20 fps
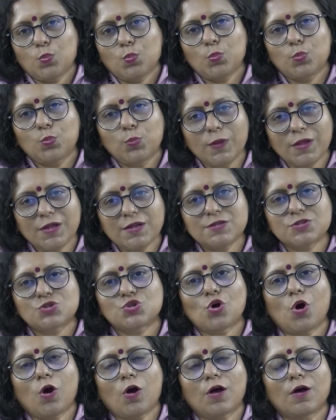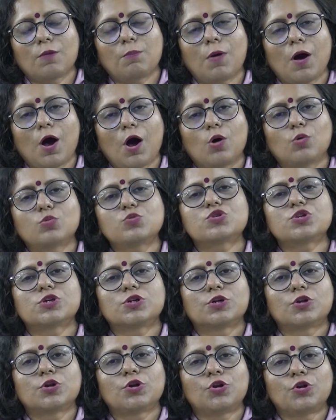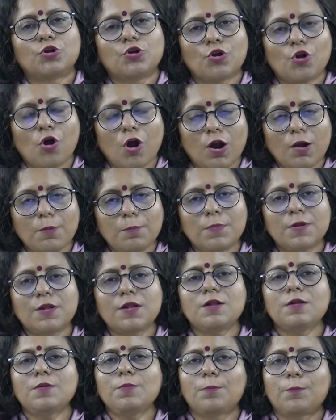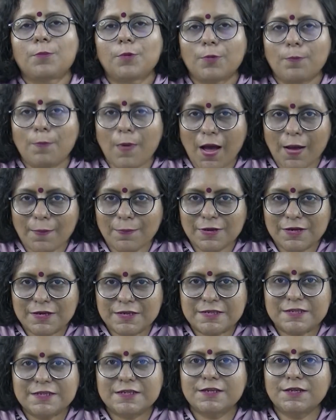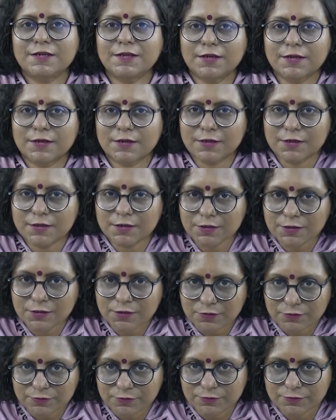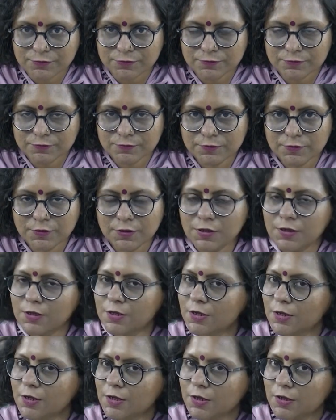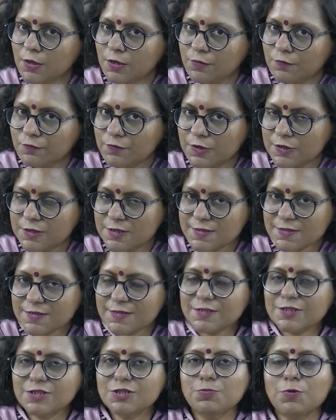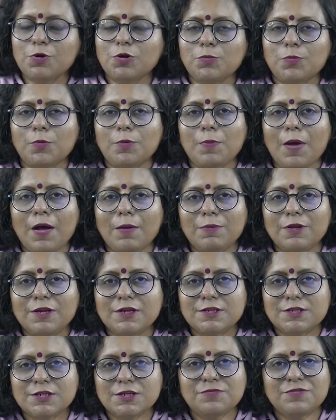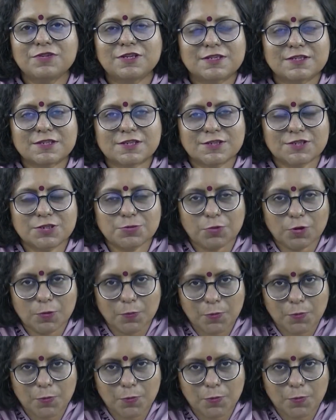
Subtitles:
we talk about normal probability curve. We discussed about probability, we discussed about